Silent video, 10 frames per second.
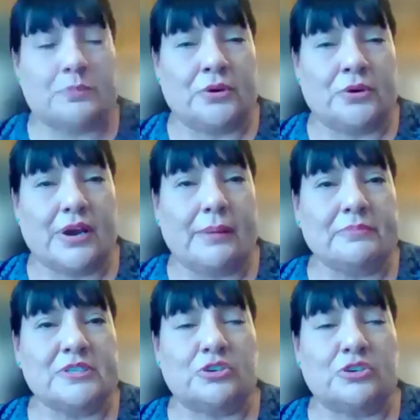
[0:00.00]
program,
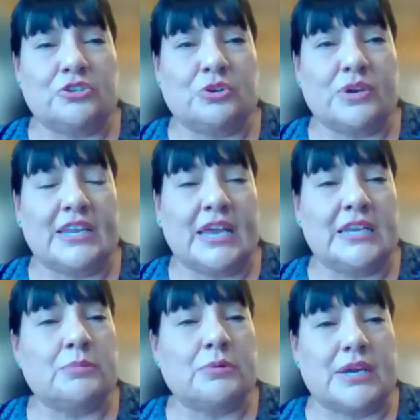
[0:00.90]
so you don't get
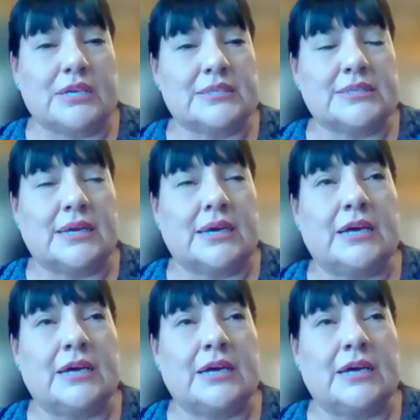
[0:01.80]
any breaks.